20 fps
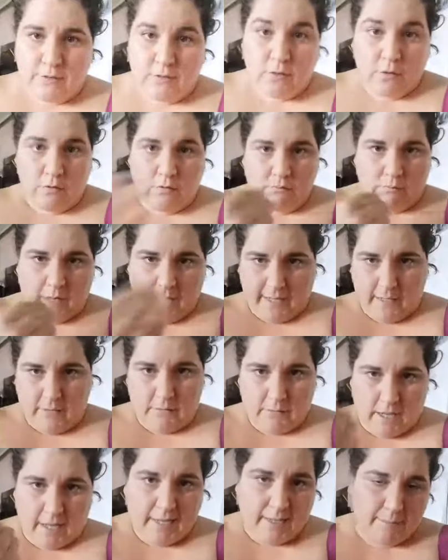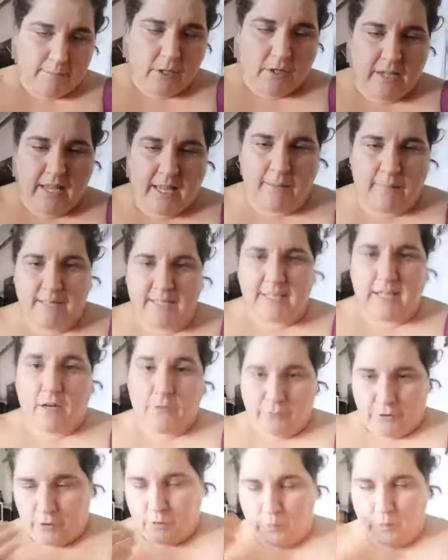So like I am looking at
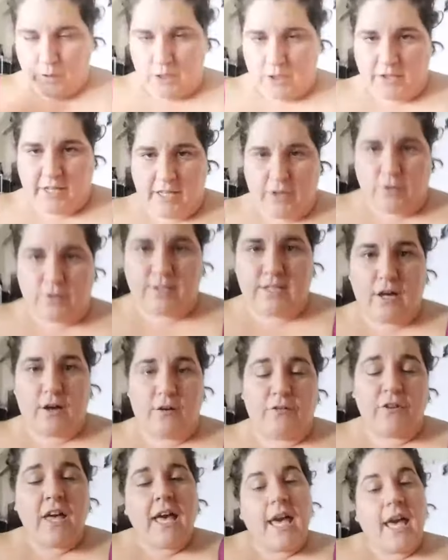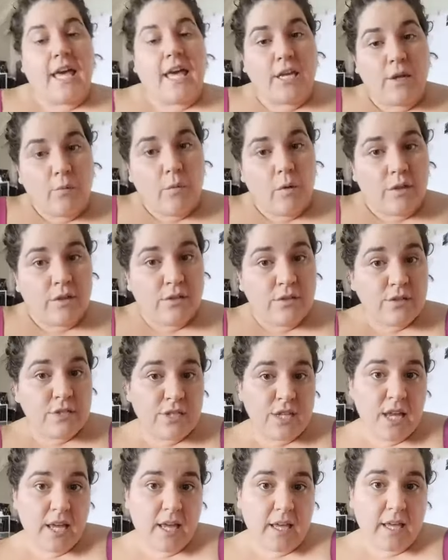myself, you will look at yourself. And I want you to
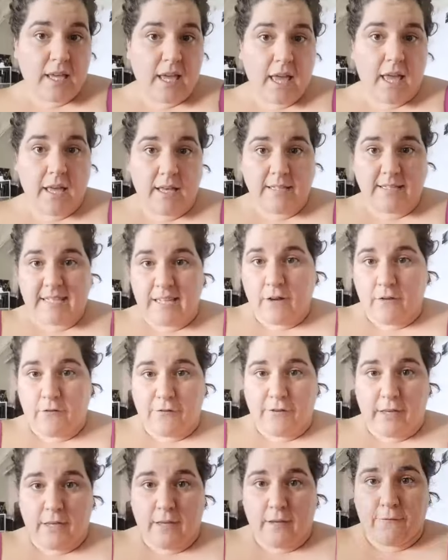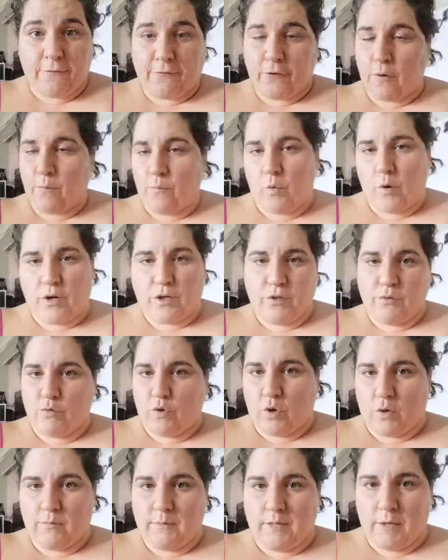take a selfie from where you
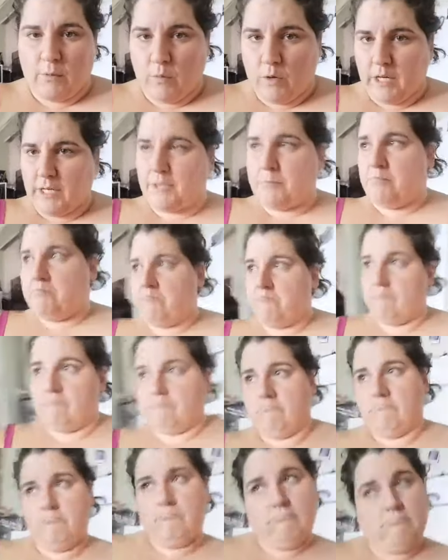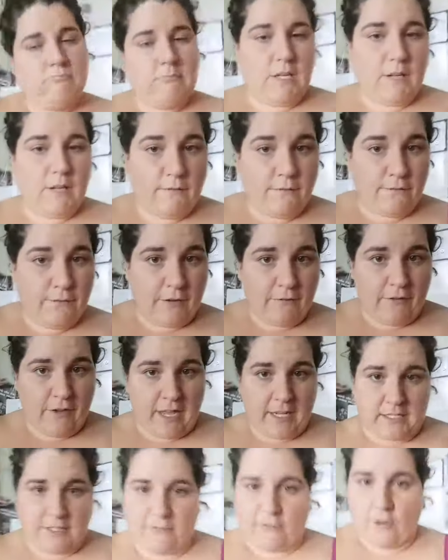normally would. Fun
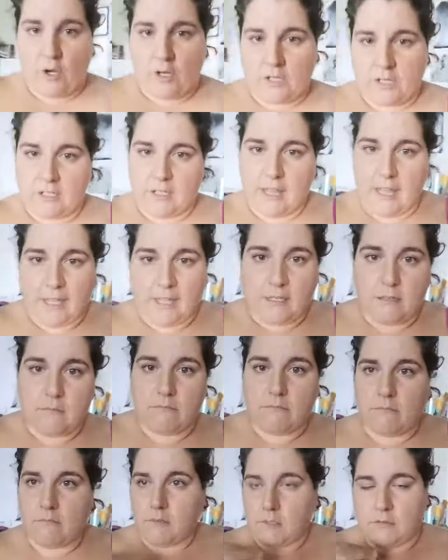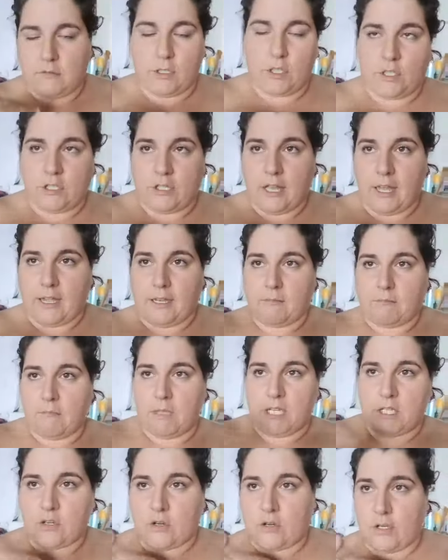fact, if you want good light,
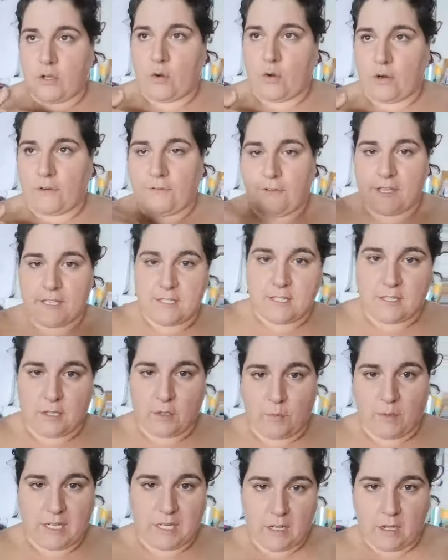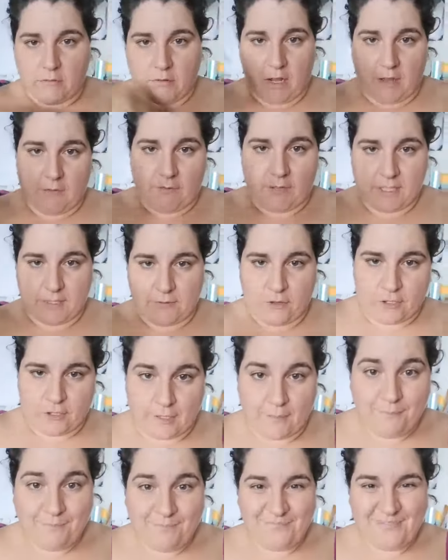make sure you're facing the window, not vice versa.